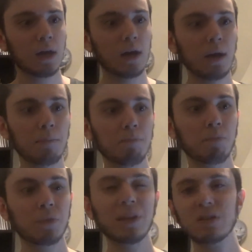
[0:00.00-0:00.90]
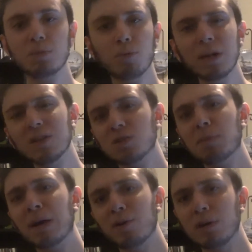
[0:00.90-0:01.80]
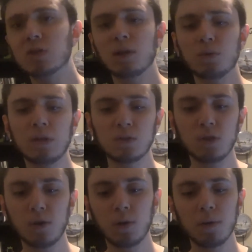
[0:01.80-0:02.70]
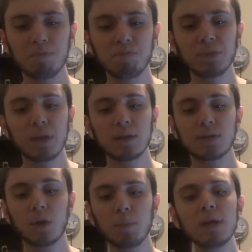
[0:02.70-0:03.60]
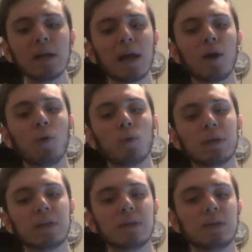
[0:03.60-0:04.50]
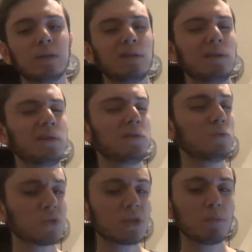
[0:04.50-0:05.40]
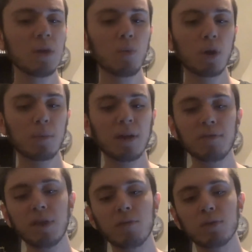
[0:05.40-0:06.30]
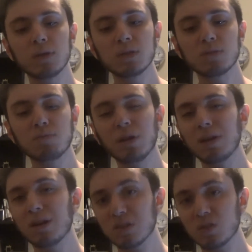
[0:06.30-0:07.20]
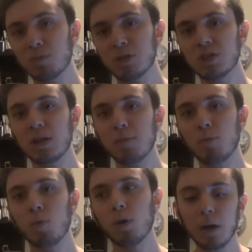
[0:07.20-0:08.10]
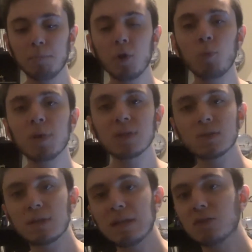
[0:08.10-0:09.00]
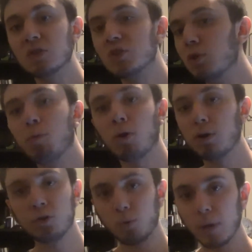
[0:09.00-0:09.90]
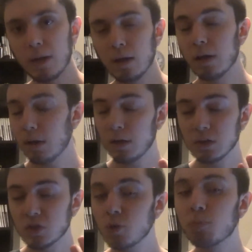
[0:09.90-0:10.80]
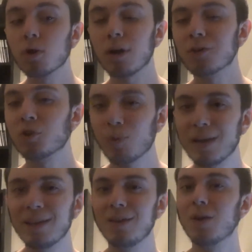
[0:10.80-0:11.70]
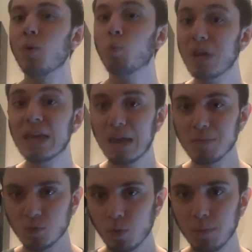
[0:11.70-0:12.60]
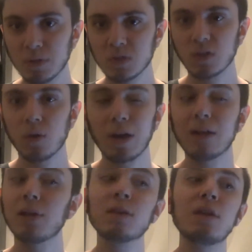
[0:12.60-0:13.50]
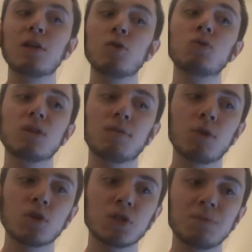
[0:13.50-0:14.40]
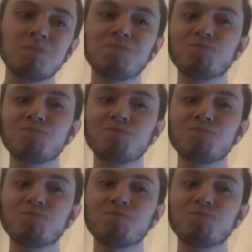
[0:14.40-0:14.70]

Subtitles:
and it's a pretty inspiring sounding song. Tell Me Now used to be one of my favorites, but not so much anymore. A Moment is a super underrated We Came As Romans song. I like the acoustic version,